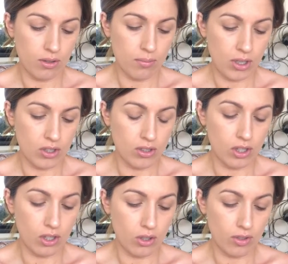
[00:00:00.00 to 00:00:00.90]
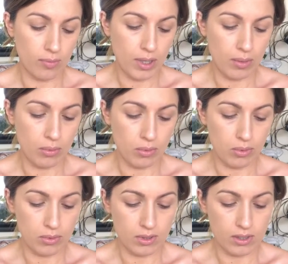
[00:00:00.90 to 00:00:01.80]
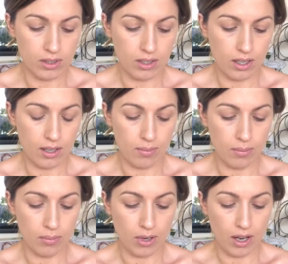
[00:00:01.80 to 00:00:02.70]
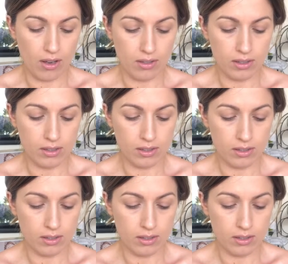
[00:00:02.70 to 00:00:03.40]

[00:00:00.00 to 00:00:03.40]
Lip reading: matches a lot of people's brows.